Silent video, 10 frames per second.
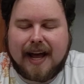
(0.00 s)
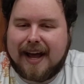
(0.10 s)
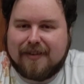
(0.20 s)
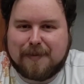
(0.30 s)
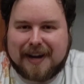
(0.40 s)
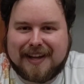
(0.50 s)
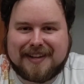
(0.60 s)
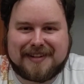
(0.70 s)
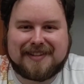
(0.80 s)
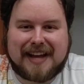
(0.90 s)
Hey everybody,
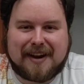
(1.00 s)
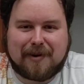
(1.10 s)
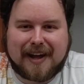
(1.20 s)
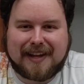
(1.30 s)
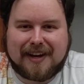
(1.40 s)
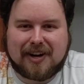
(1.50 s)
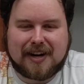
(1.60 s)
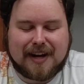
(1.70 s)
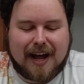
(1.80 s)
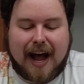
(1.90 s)
this is Dane Reich
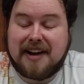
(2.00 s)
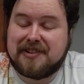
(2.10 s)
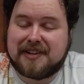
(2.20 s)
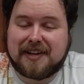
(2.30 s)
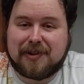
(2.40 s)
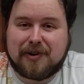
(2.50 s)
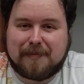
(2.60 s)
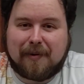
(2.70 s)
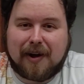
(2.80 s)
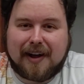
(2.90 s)
here. I just concluded
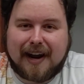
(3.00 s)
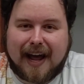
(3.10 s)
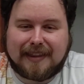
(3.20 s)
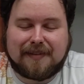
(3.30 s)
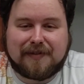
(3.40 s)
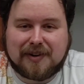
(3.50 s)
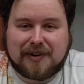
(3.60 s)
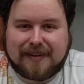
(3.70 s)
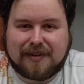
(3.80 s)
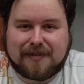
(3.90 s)
my run at the
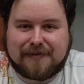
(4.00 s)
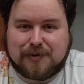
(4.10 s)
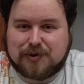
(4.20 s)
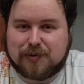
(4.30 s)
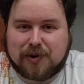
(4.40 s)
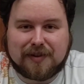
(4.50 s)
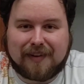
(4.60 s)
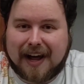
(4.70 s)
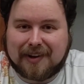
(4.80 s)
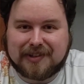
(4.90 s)
first ever Fusion World
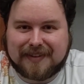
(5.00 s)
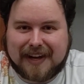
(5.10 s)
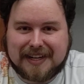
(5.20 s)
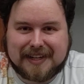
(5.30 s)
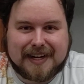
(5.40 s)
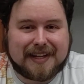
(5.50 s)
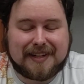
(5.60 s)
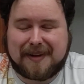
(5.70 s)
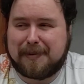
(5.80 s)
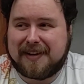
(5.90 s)
Finals event.
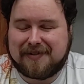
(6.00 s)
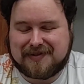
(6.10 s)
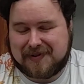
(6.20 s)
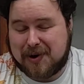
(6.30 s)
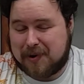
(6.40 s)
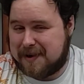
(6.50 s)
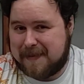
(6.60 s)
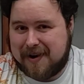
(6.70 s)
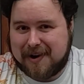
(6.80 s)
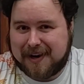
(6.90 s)
This, I believe, is for North
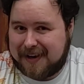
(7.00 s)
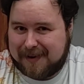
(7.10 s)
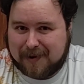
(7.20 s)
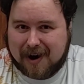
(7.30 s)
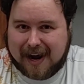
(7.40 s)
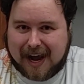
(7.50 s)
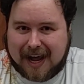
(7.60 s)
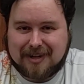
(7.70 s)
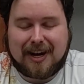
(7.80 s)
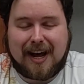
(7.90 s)
America, where I
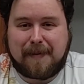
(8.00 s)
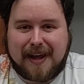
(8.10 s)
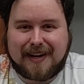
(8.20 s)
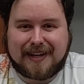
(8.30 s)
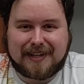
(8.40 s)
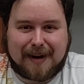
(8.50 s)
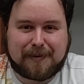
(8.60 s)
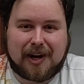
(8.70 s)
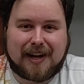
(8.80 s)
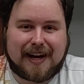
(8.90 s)
got top 8 in
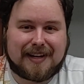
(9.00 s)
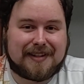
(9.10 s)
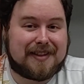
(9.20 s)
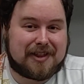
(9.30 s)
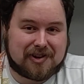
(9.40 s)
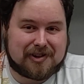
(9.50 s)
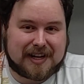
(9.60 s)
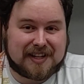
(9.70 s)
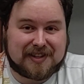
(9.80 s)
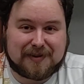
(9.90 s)
Top Cut and
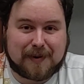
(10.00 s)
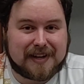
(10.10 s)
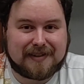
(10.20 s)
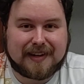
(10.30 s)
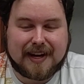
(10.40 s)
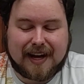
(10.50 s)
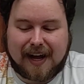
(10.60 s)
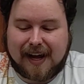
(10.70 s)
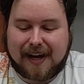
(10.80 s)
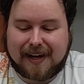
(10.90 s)
3rd in Swiss,
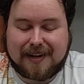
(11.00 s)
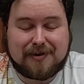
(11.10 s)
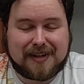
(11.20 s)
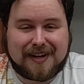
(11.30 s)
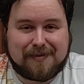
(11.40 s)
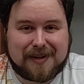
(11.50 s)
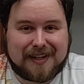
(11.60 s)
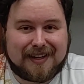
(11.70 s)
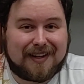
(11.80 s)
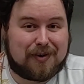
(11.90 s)
using a
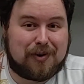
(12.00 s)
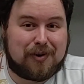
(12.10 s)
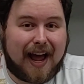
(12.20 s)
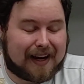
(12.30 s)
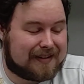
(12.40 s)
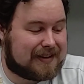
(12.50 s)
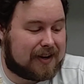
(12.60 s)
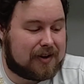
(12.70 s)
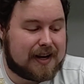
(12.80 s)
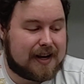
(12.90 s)
really cool deck.
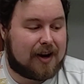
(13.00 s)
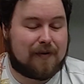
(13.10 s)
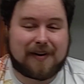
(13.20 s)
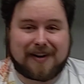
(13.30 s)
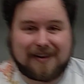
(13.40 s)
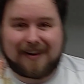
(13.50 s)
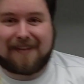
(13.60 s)
So over here,